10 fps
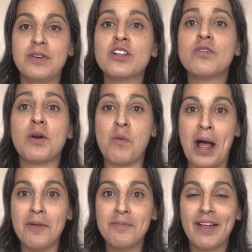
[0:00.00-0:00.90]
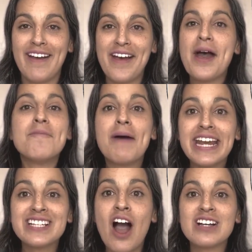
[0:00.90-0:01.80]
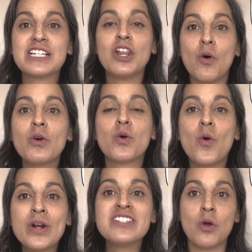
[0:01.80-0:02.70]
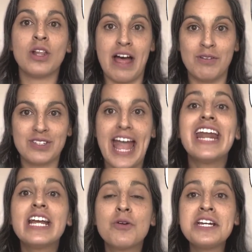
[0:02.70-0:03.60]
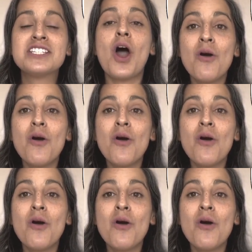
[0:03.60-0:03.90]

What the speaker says: feel overwhelmed, petting dogs can lower cortisol levels and increase